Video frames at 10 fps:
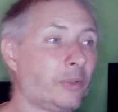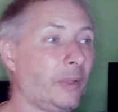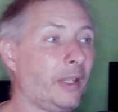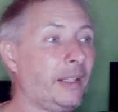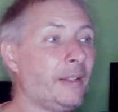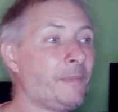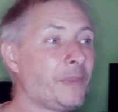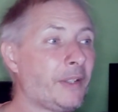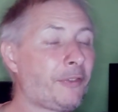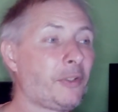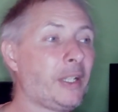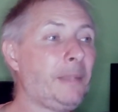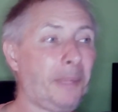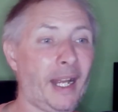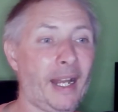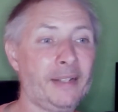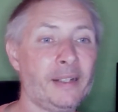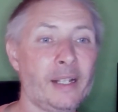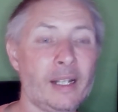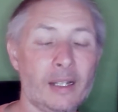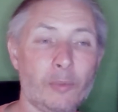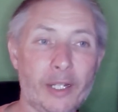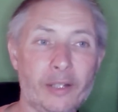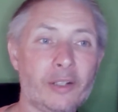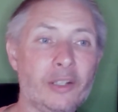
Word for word: free plan where you can use it,